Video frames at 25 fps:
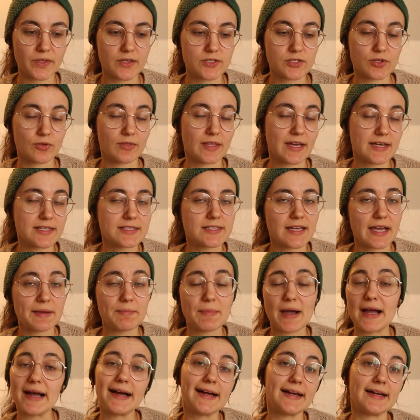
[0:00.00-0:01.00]
So last
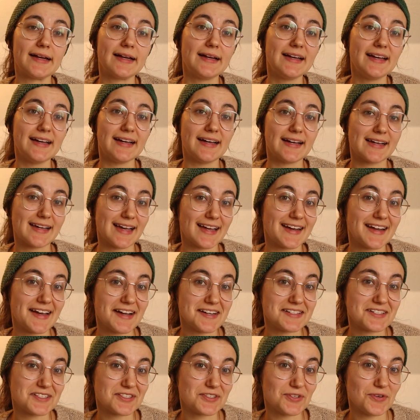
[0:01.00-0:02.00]
time I again
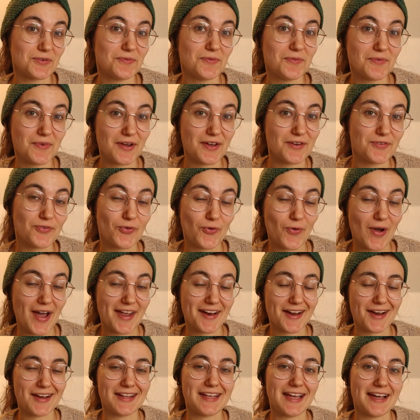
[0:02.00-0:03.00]
asked you if you
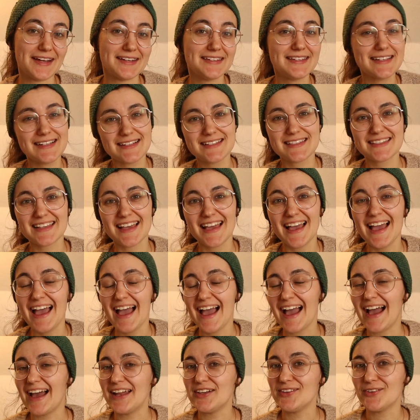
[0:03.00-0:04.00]
had any ideas,
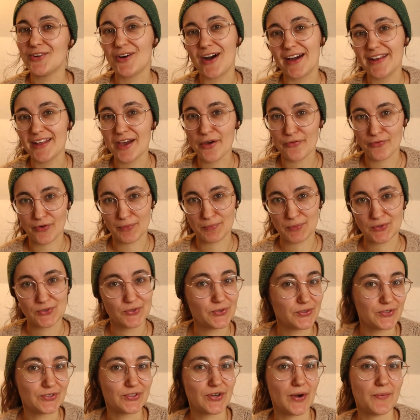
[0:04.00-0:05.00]
and Johanna from
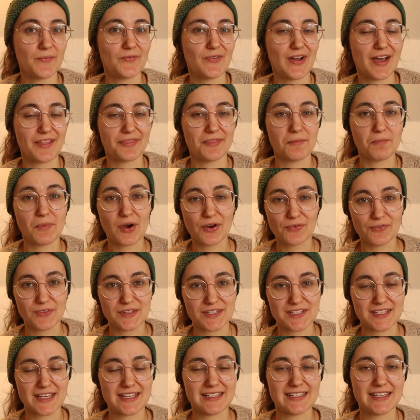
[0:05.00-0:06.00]
Knotenkopf had the
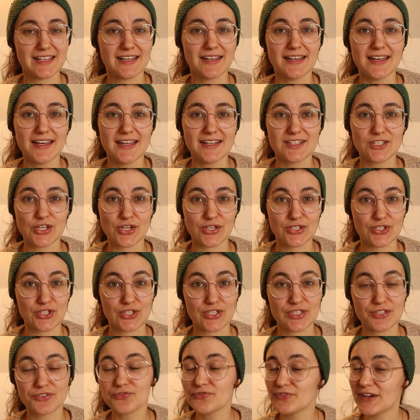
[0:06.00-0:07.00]
marvelous idea to
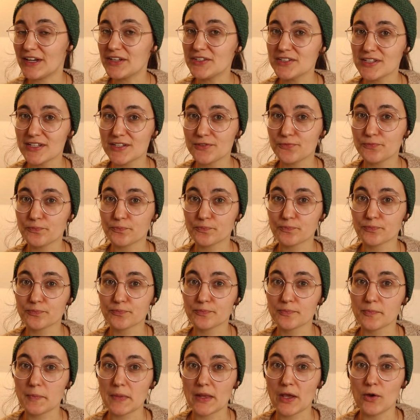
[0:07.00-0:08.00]
just felt it
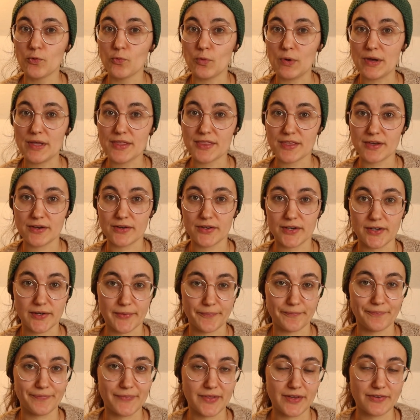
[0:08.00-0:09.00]
with
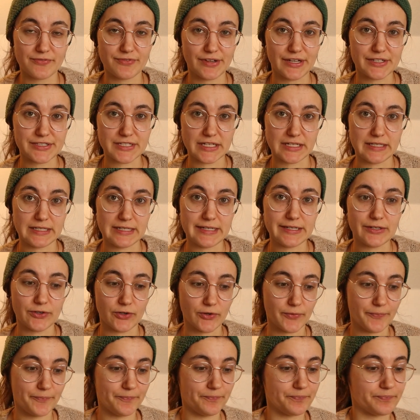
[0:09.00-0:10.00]
a felting
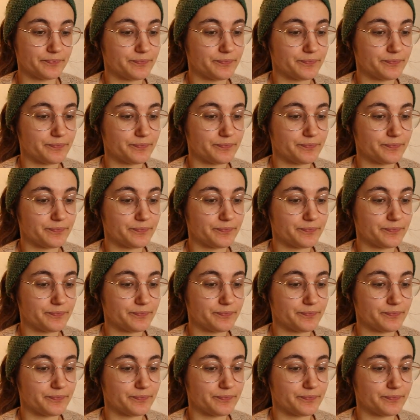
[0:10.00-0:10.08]
needle.